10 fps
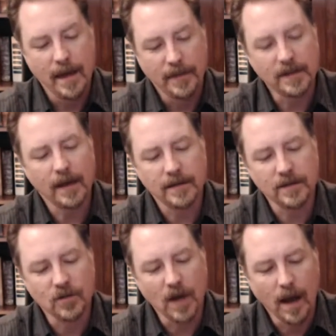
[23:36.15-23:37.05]
The scientist's
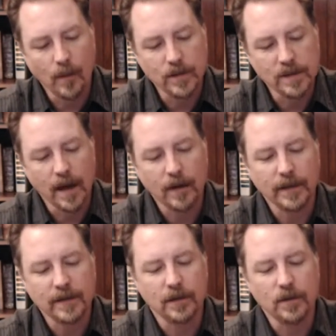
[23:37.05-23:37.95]
job was not
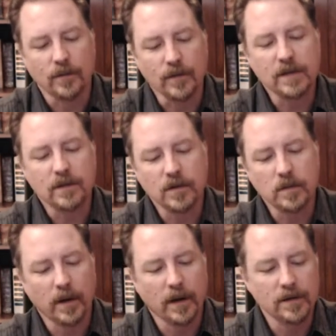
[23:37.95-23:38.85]
only to do the research,
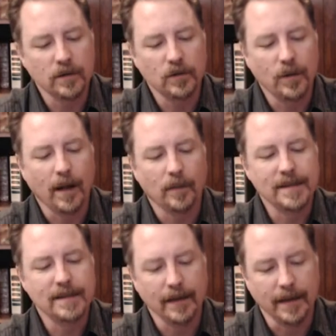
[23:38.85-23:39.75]
but also to help
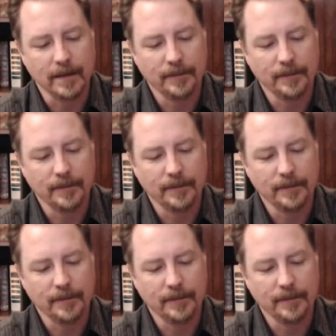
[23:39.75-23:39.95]
sell it,